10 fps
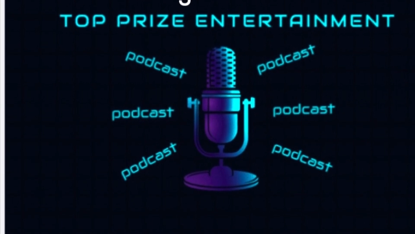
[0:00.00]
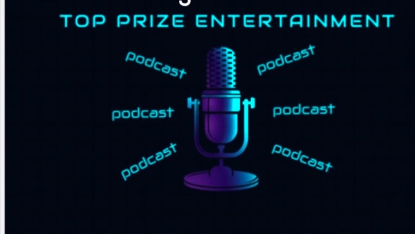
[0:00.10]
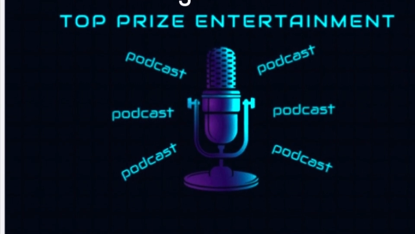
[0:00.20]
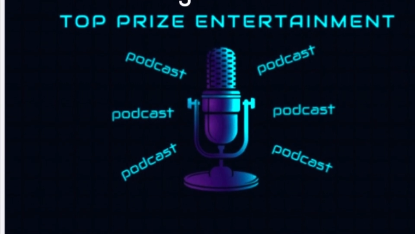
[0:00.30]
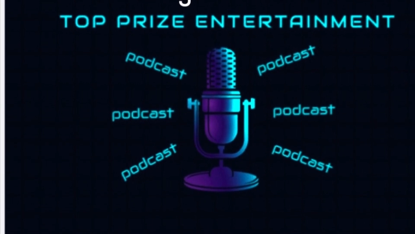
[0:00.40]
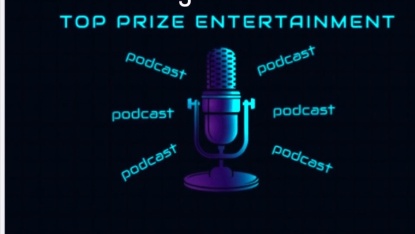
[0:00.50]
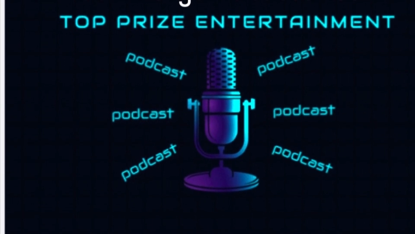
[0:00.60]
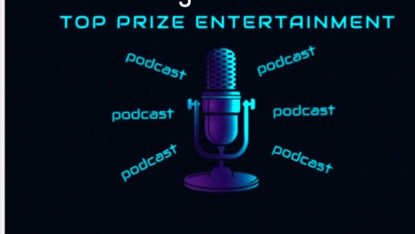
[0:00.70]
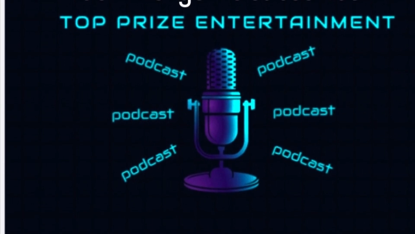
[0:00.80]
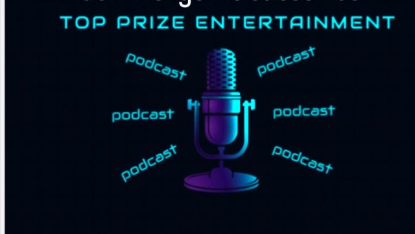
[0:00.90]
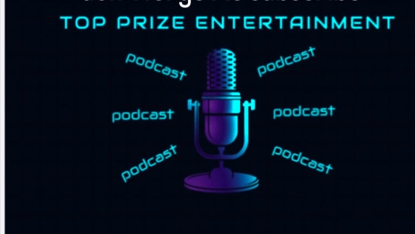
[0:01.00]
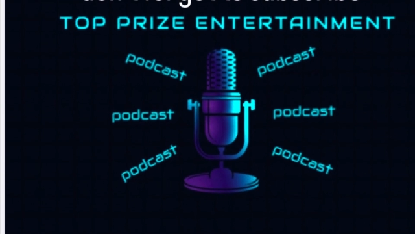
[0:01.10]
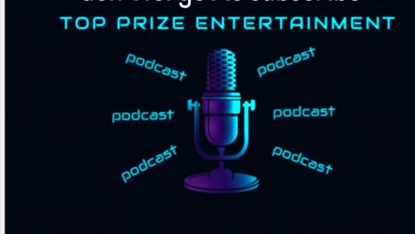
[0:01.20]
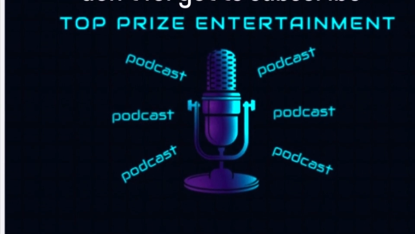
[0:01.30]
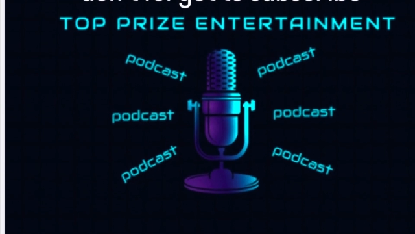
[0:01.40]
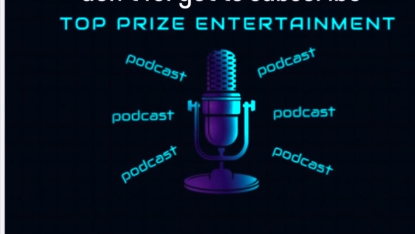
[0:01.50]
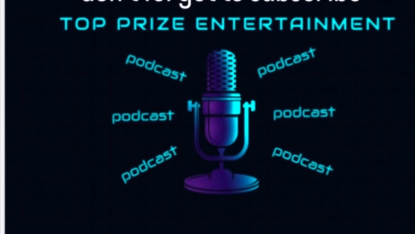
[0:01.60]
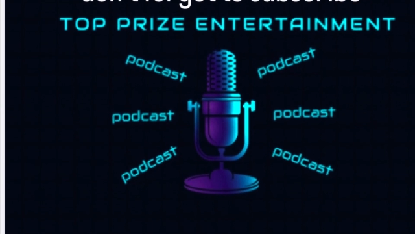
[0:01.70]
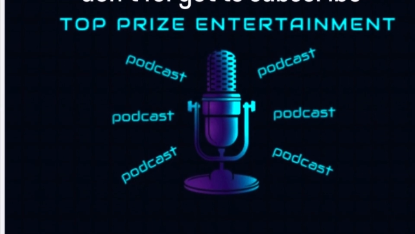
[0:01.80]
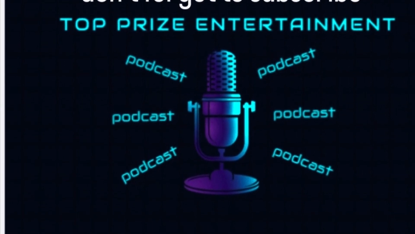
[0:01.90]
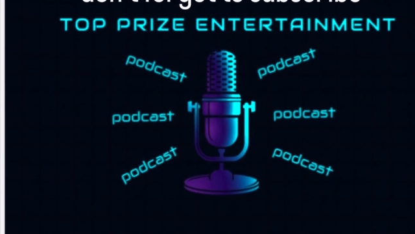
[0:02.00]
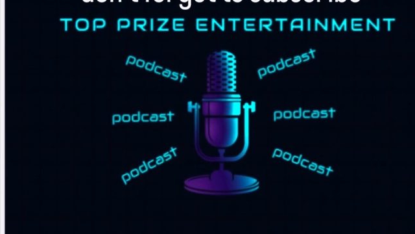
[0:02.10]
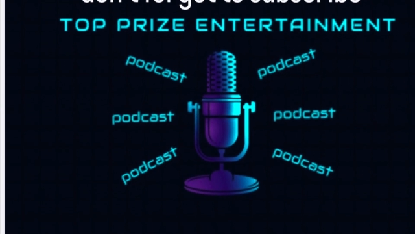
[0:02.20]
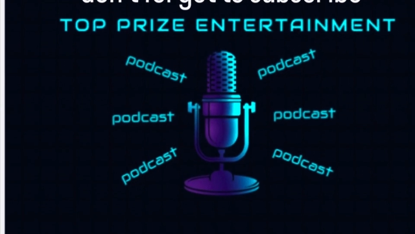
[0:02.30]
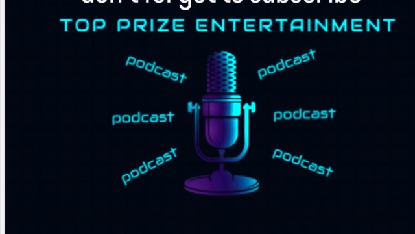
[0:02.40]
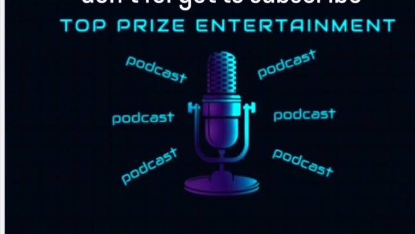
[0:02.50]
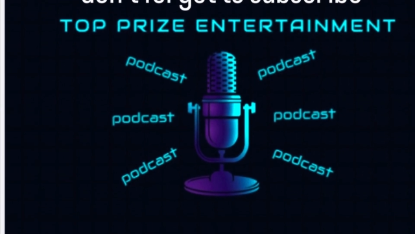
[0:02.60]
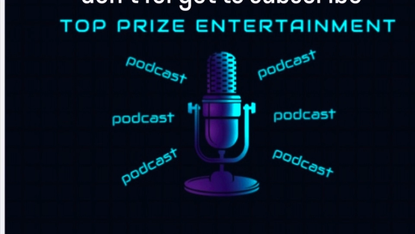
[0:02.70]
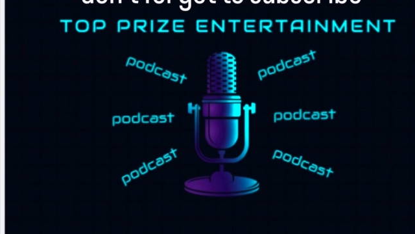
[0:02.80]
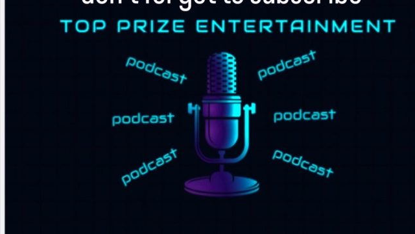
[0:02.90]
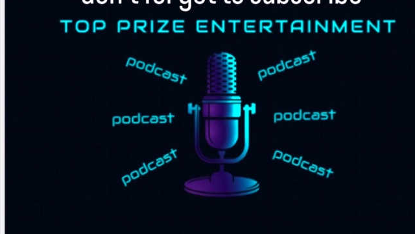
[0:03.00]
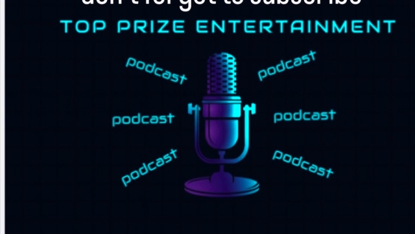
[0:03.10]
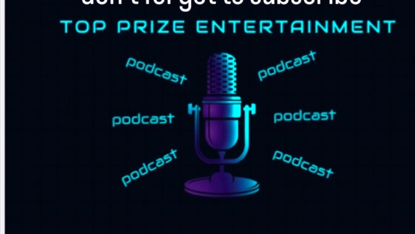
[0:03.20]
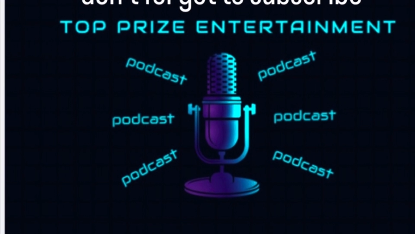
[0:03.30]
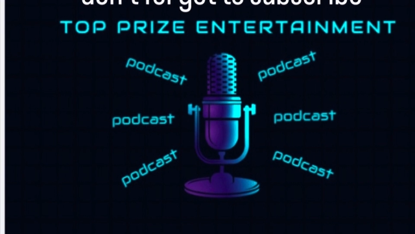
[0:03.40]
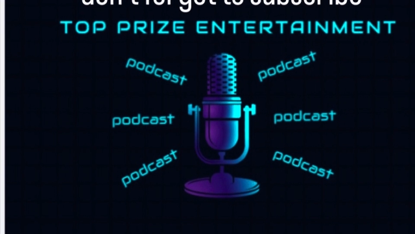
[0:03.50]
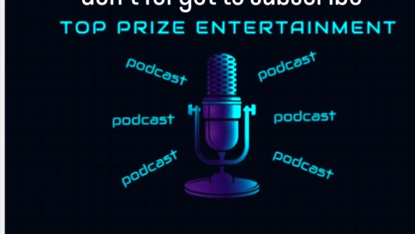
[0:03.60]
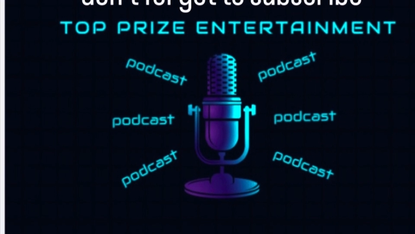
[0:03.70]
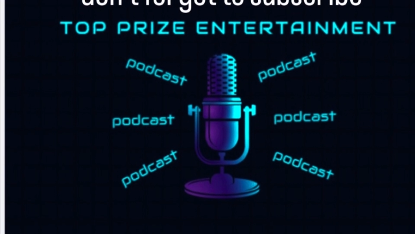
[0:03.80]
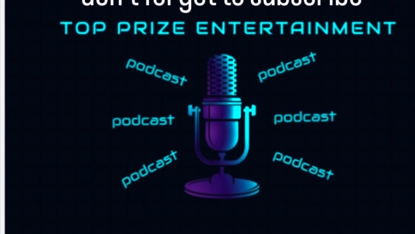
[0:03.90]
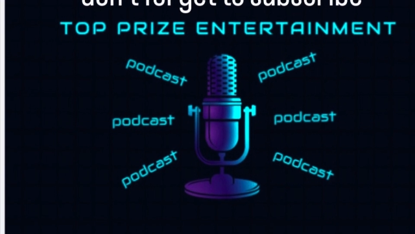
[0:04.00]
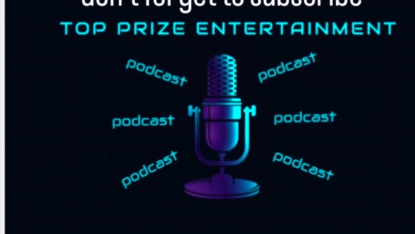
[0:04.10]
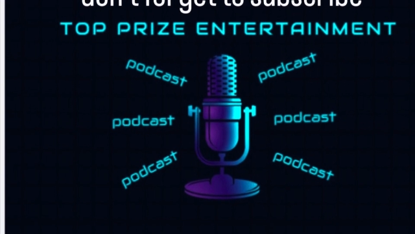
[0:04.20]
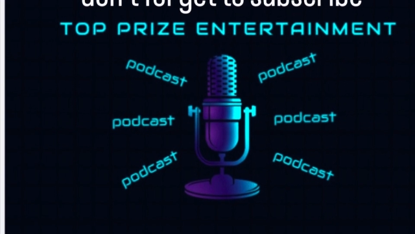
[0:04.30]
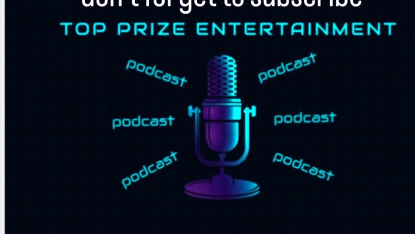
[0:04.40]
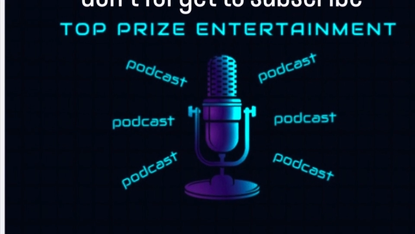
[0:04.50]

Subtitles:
[unreadable: no face in view]